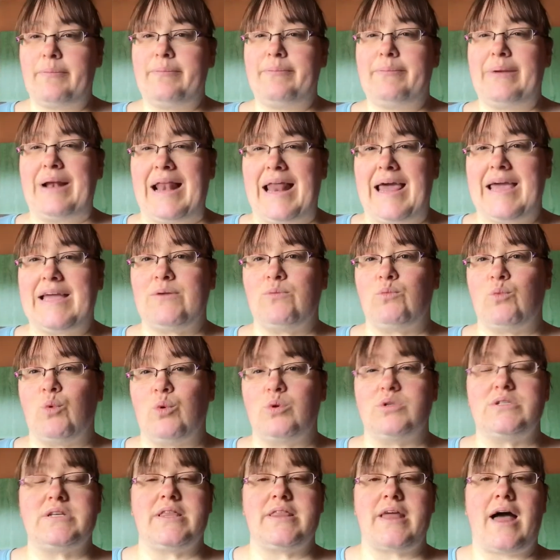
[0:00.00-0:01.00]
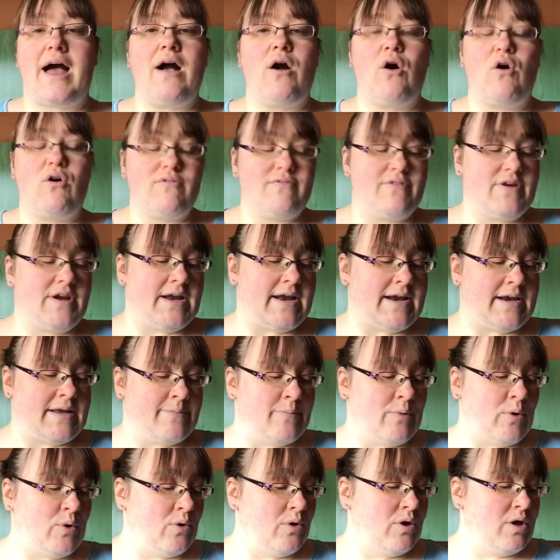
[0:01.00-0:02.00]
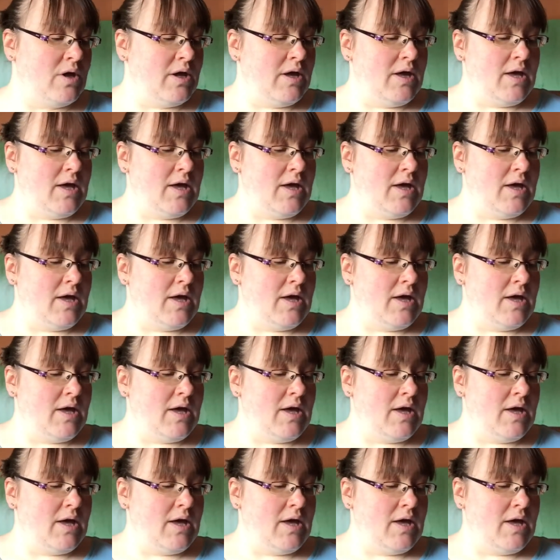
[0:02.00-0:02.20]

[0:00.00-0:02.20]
plain water that often anymore.